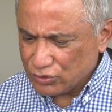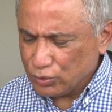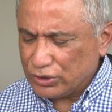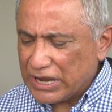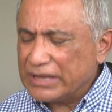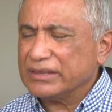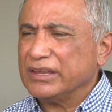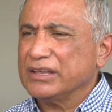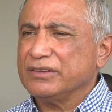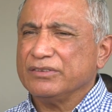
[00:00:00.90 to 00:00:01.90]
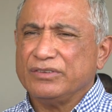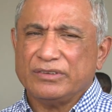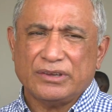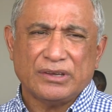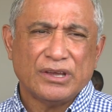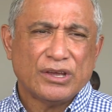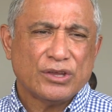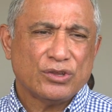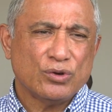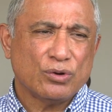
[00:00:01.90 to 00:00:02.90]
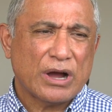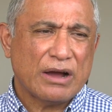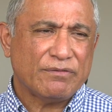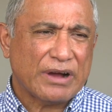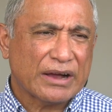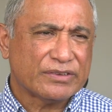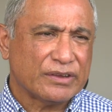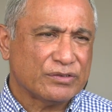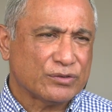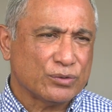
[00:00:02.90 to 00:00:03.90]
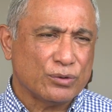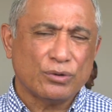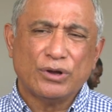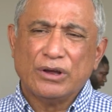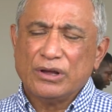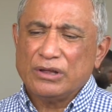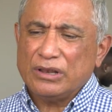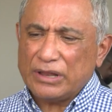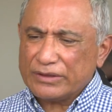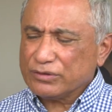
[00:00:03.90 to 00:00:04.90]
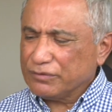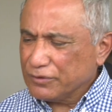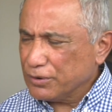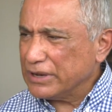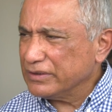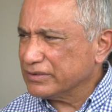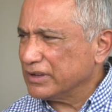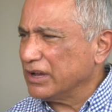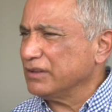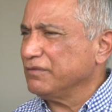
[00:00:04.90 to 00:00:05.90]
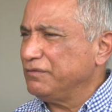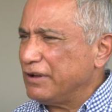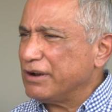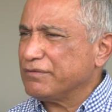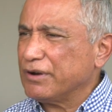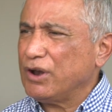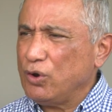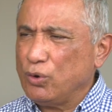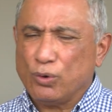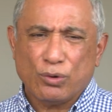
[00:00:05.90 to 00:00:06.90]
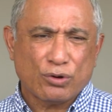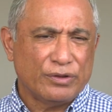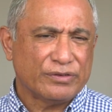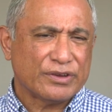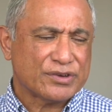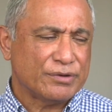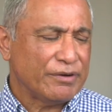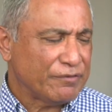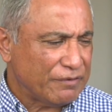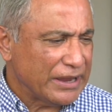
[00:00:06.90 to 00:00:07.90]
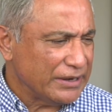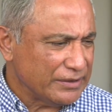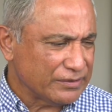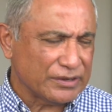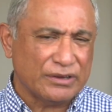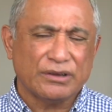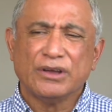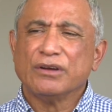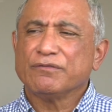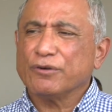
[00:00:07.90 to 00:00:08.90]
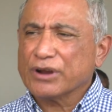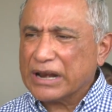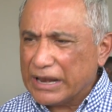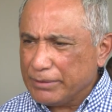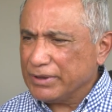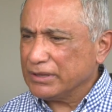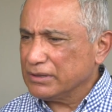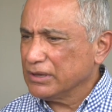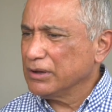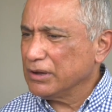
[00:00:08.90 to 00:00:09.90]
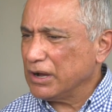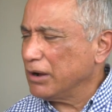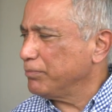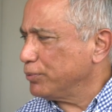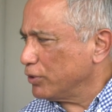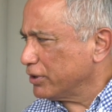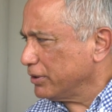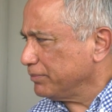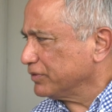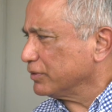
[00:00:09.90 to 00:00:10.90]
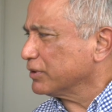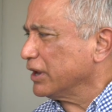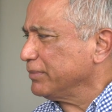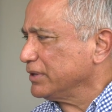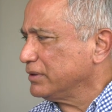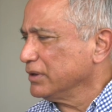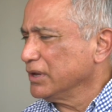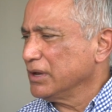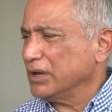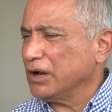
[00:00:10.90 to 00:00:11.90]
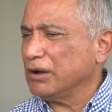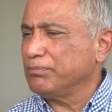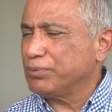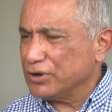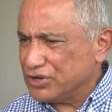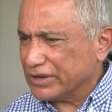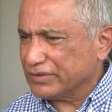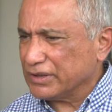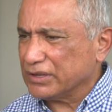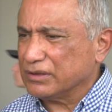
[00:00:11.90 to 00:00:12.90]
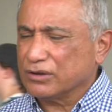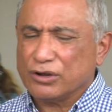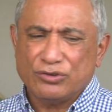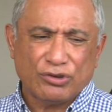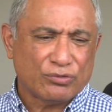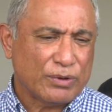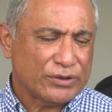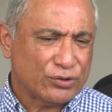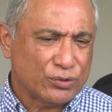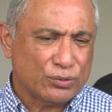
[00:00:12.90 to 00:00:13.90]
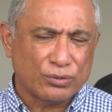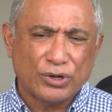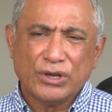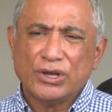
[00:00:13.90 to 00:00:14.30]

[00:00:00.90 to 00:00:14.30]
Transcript: through that agency, you have access to lots of grants and very, very low concessionary financing for climate um, programs or climate um, projects that countries want to do.